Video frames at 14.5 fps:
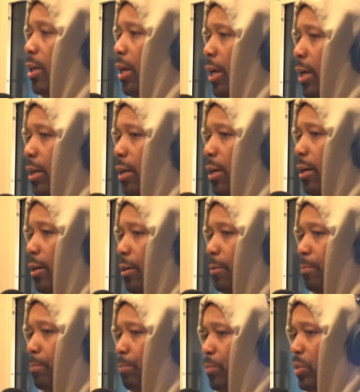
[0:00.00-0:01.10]
and
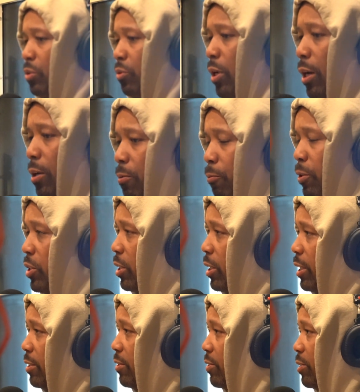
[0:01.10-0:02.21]
which
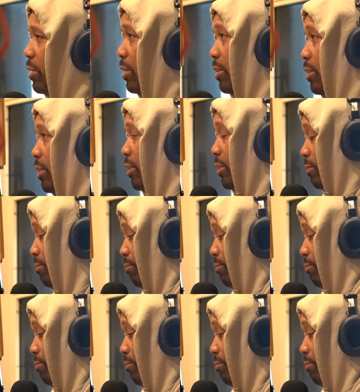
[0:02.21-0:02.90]
leads to it.